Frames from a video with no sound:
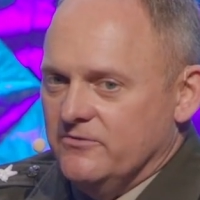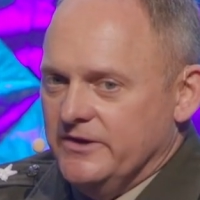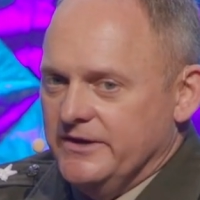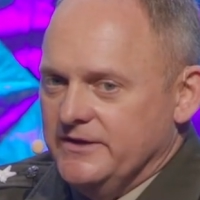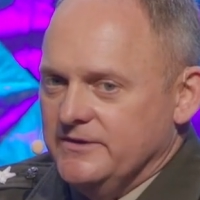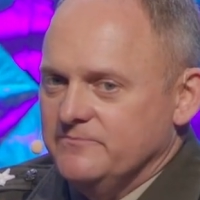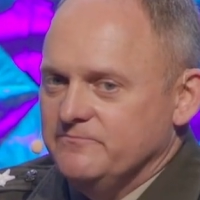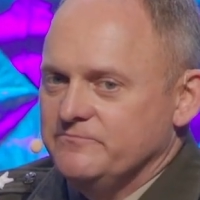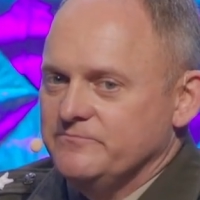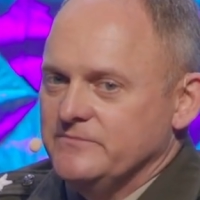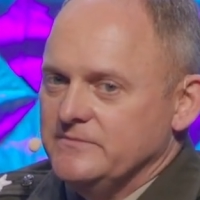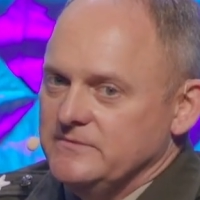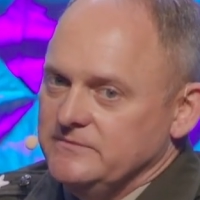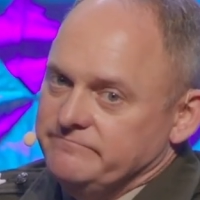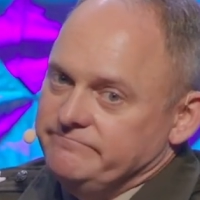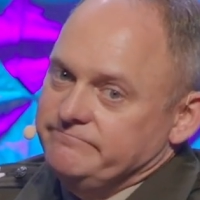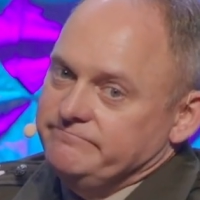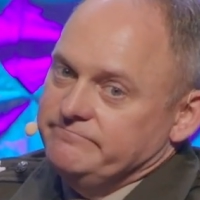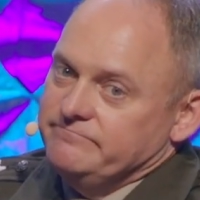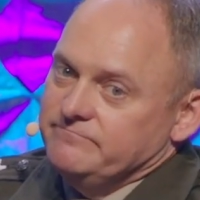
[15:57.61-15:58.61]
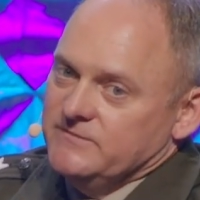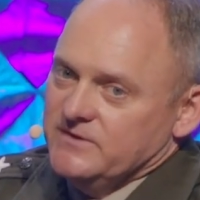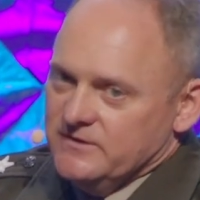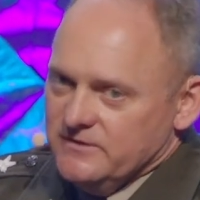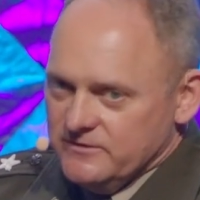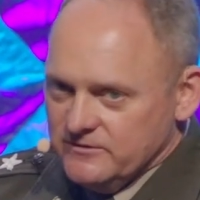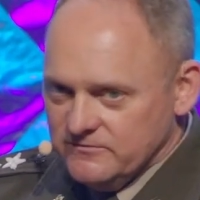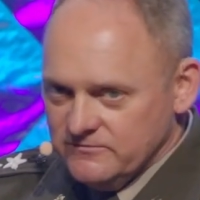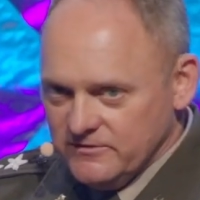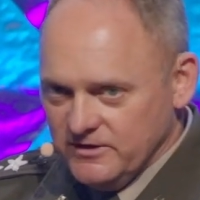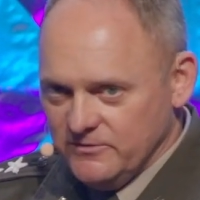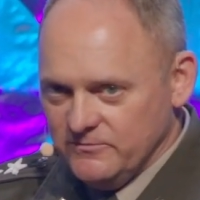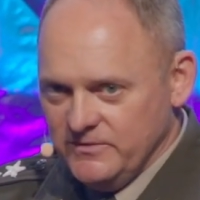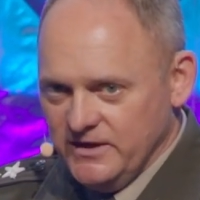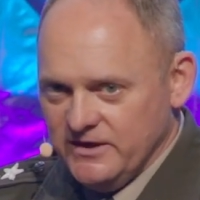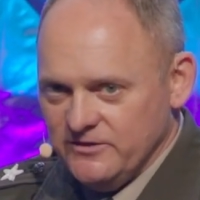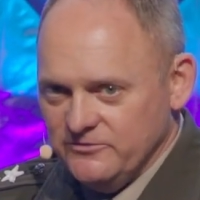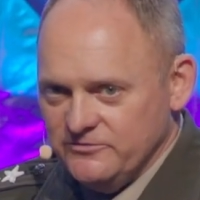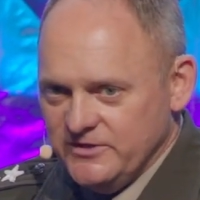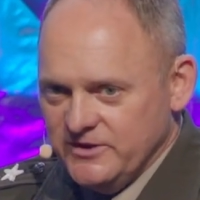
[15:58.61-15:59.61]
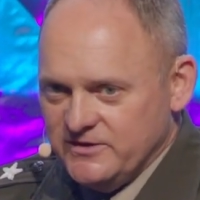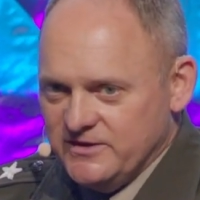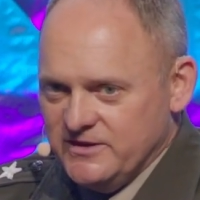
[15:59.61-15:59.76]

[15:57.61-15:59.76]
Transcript: right? Well, I don't think